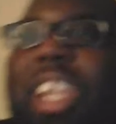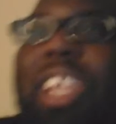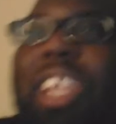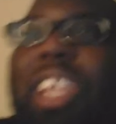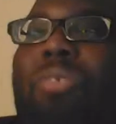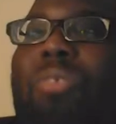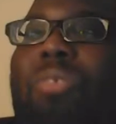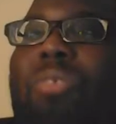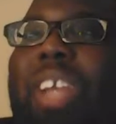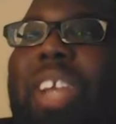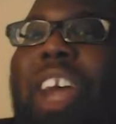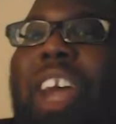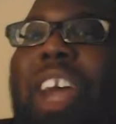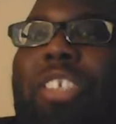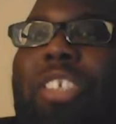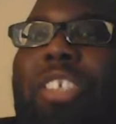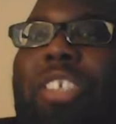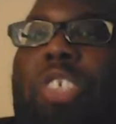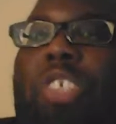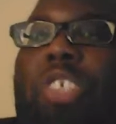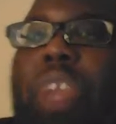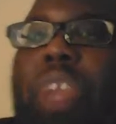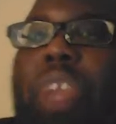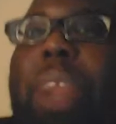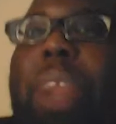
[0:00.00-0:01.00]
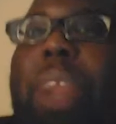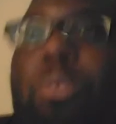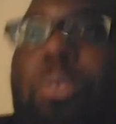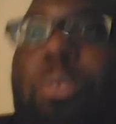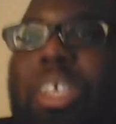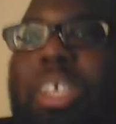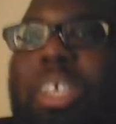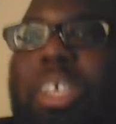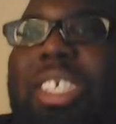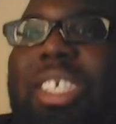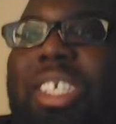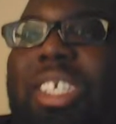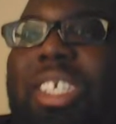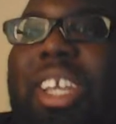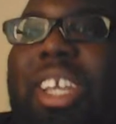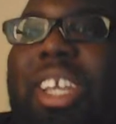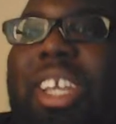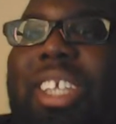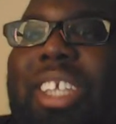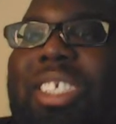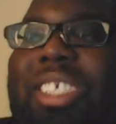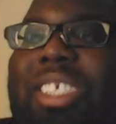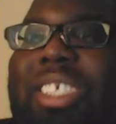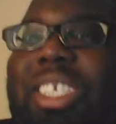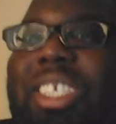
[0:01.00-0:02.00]
he went out and scrambled yesterday
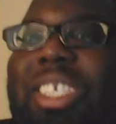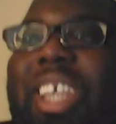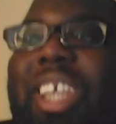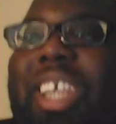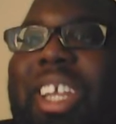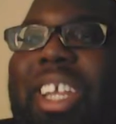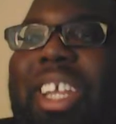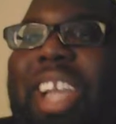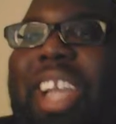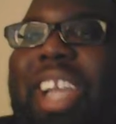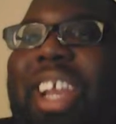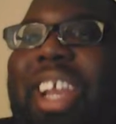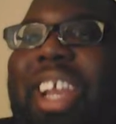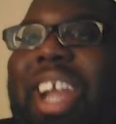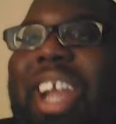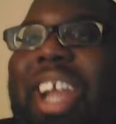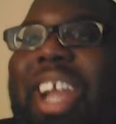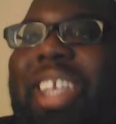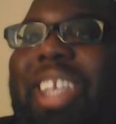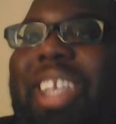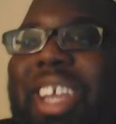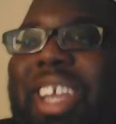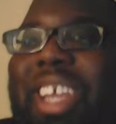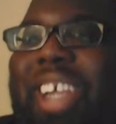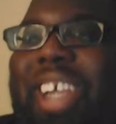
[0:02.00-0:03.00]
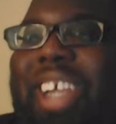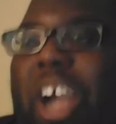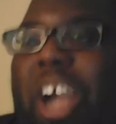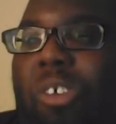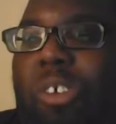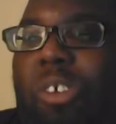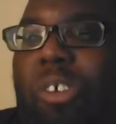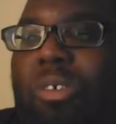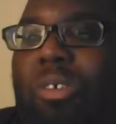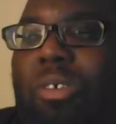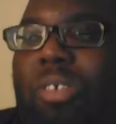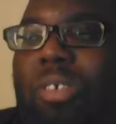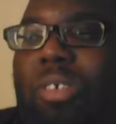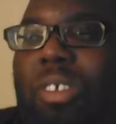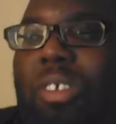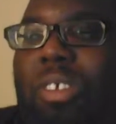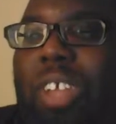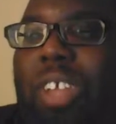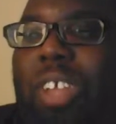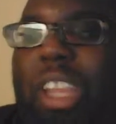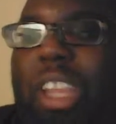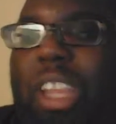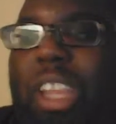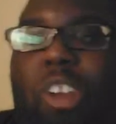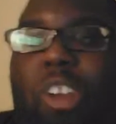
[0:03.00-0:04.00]
and slid and got knocked the heck out,
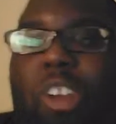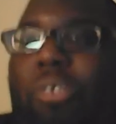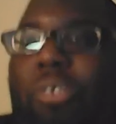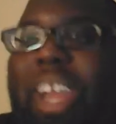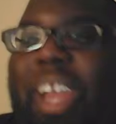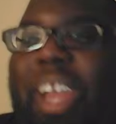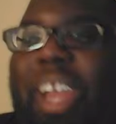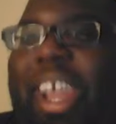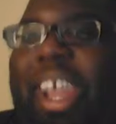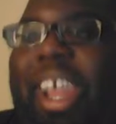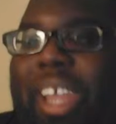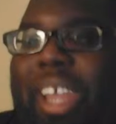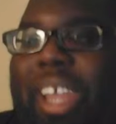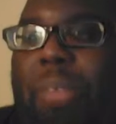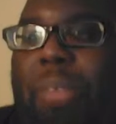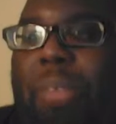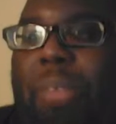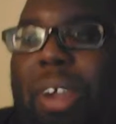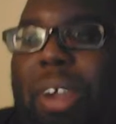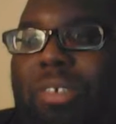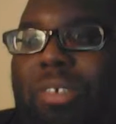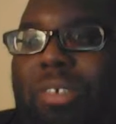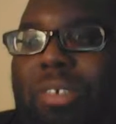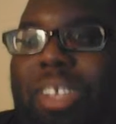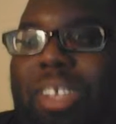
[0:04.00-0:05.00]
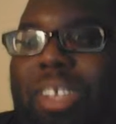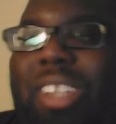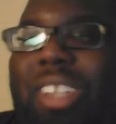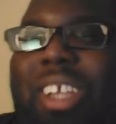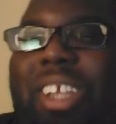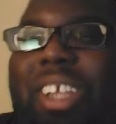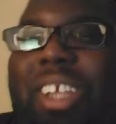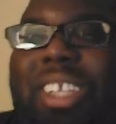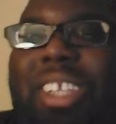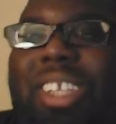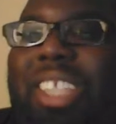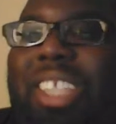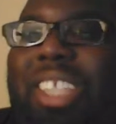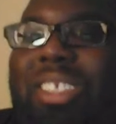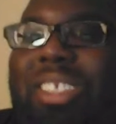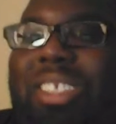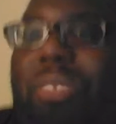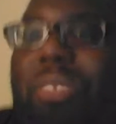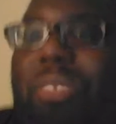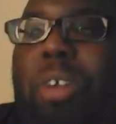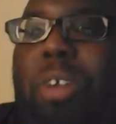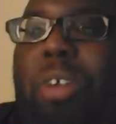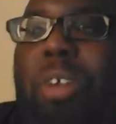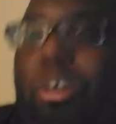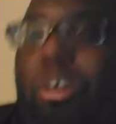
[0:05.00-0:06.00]
and no flag came out. That's
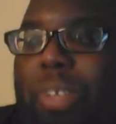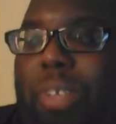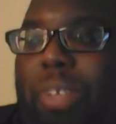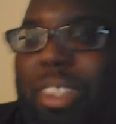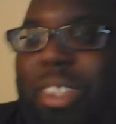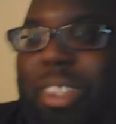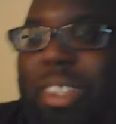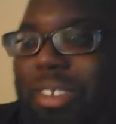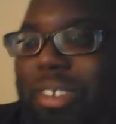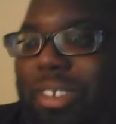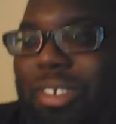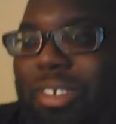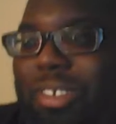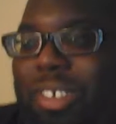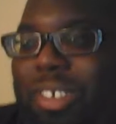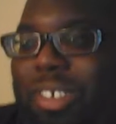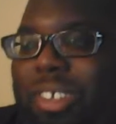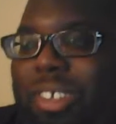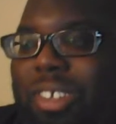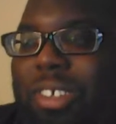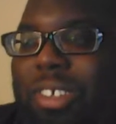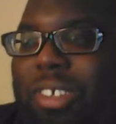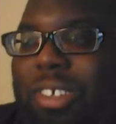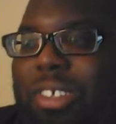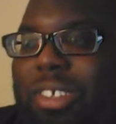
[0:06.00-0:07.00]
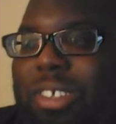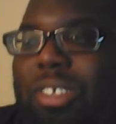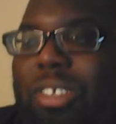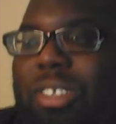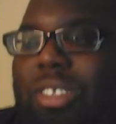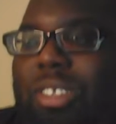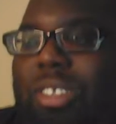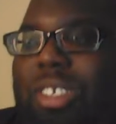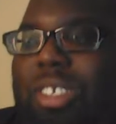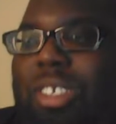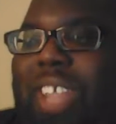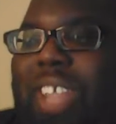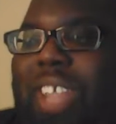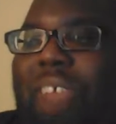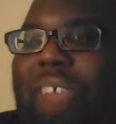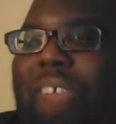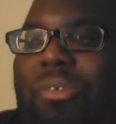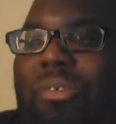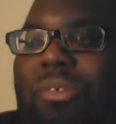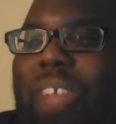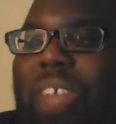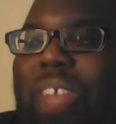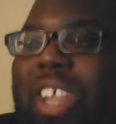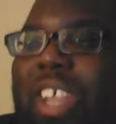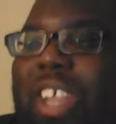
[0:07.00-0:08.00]
come on, man.
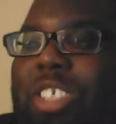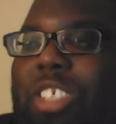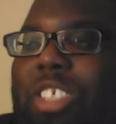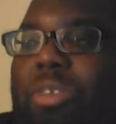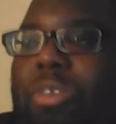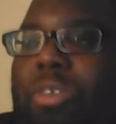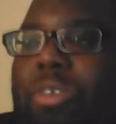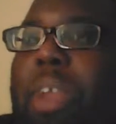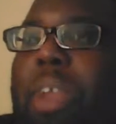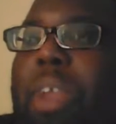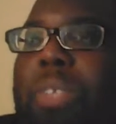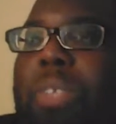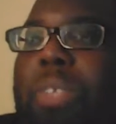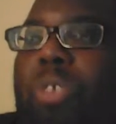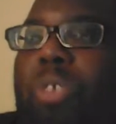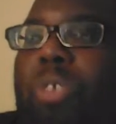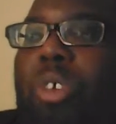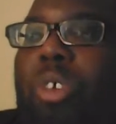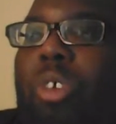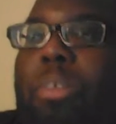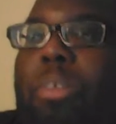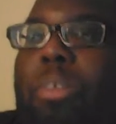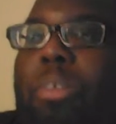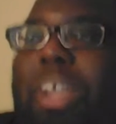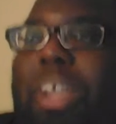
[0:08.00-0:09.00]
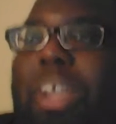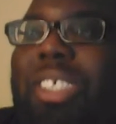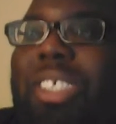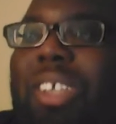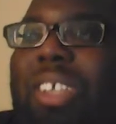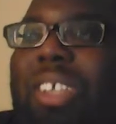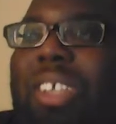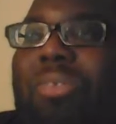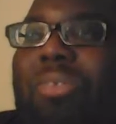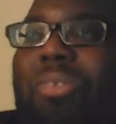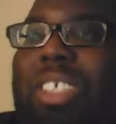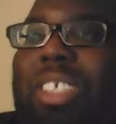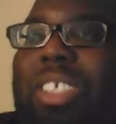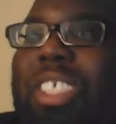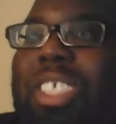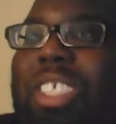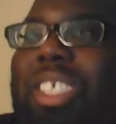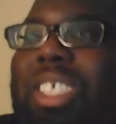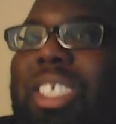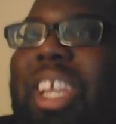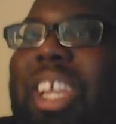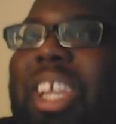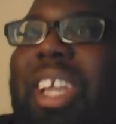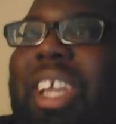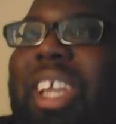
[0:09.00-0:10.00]
That scrambling quarterback stuff we
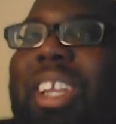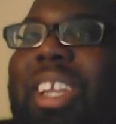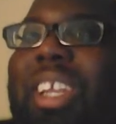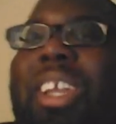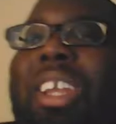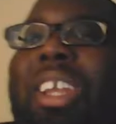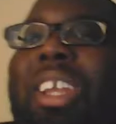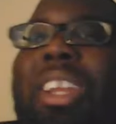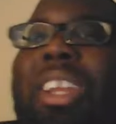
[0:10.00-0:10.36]
just said